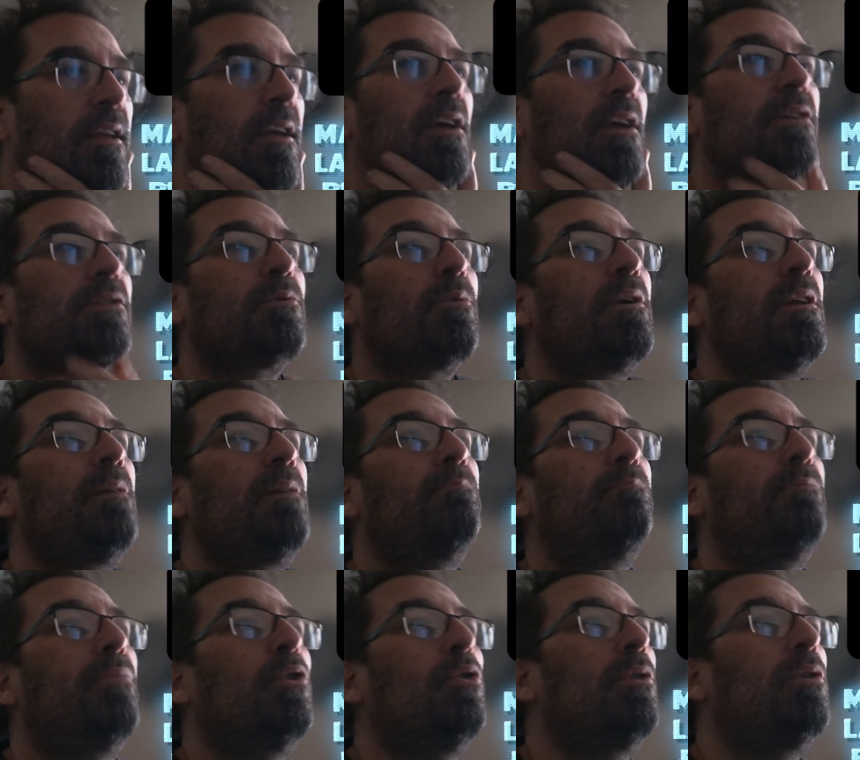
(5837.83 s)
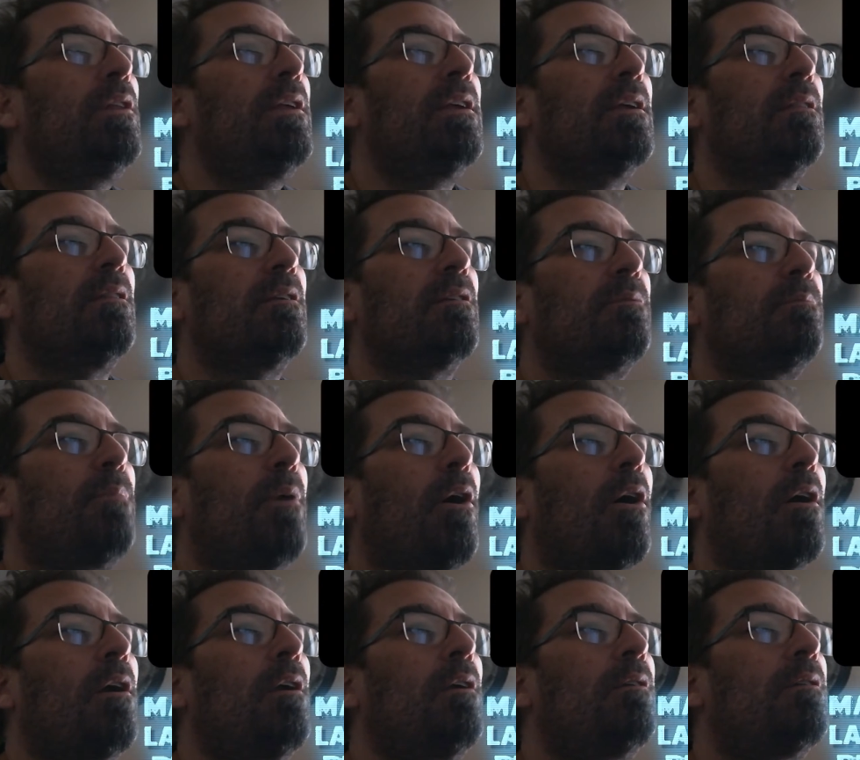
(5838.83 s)
So we're going to Boolean this
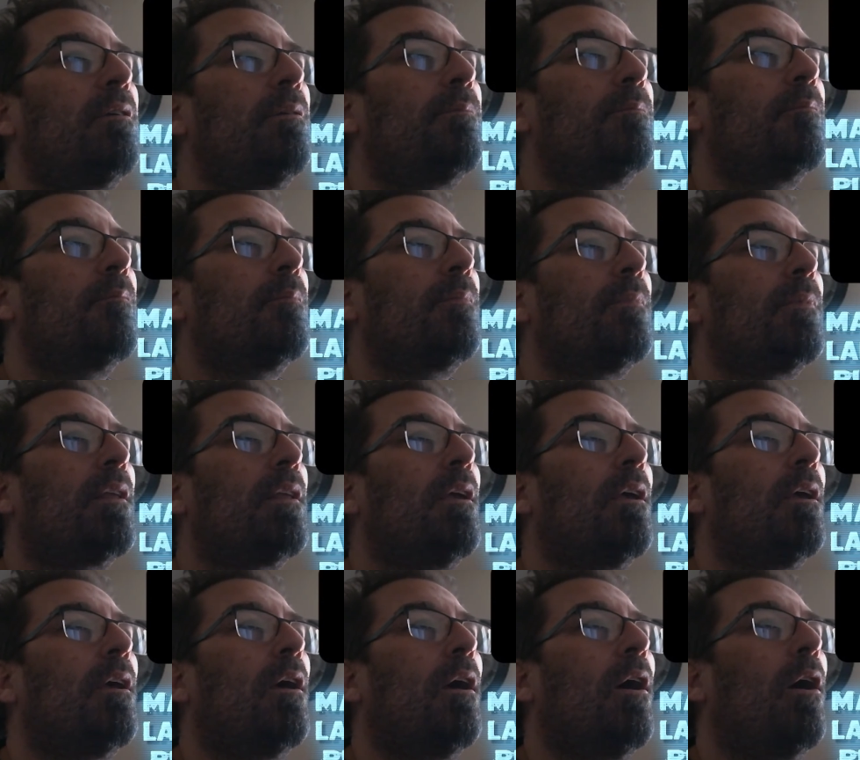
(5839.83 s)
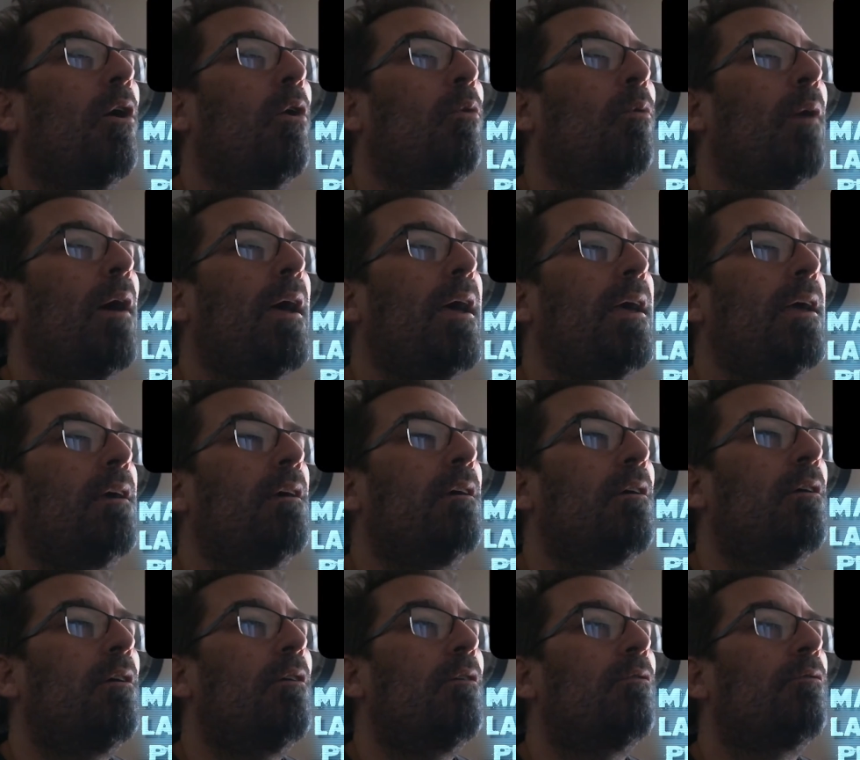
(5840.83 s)
part away
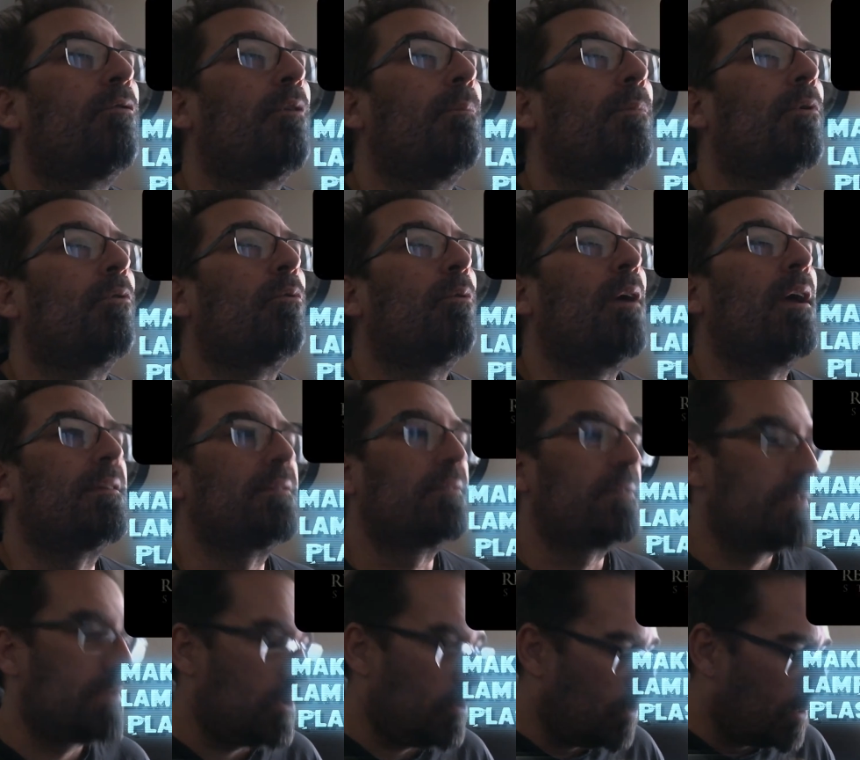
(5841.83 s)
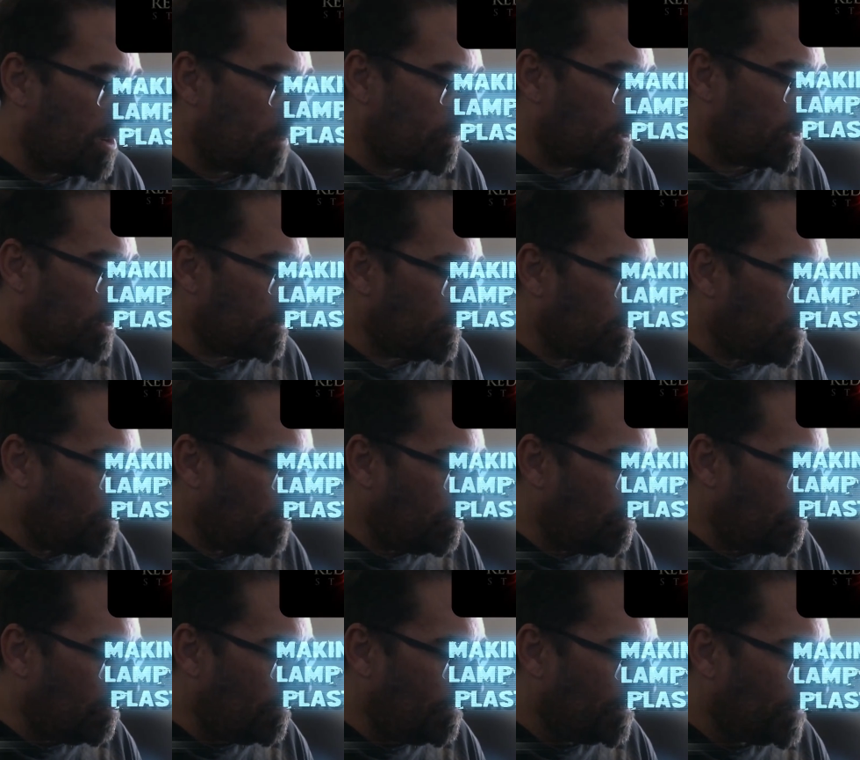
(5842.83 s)
from the rest. So what I'm going to
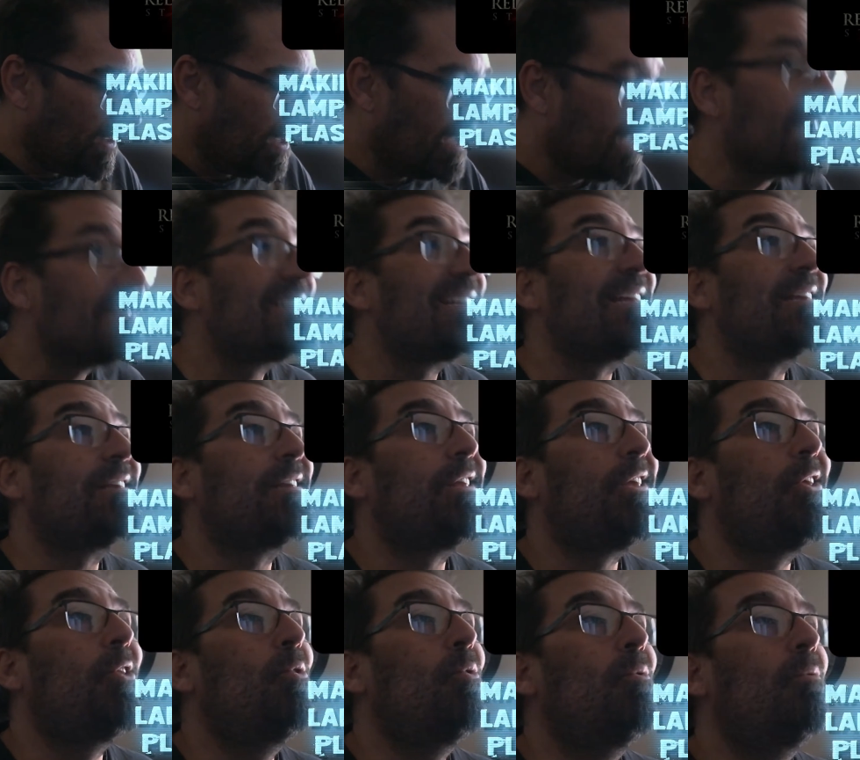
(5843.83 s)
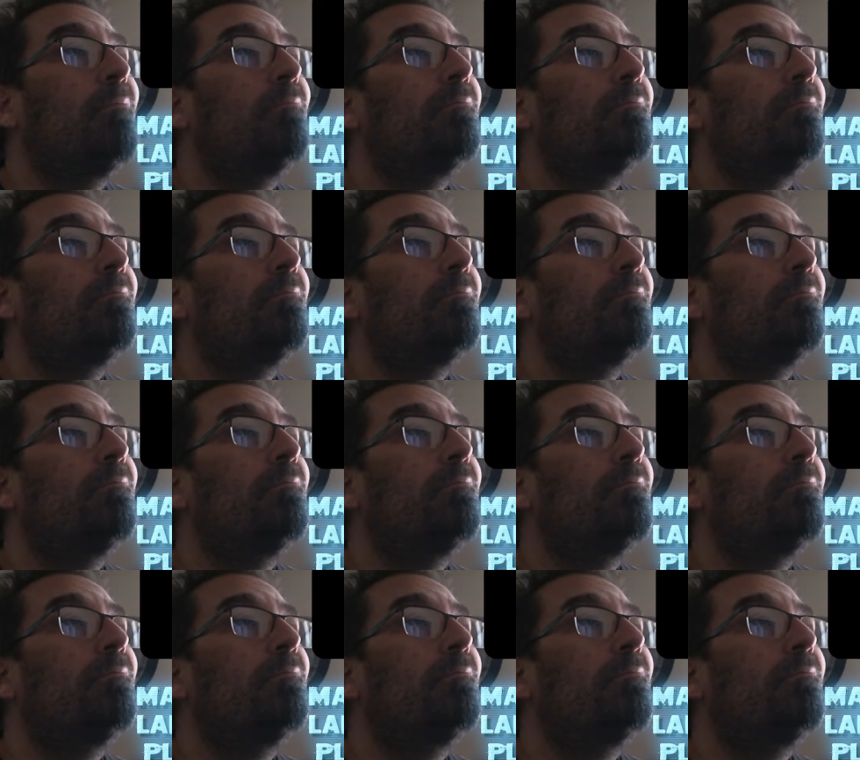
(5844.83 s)
do is hit Q.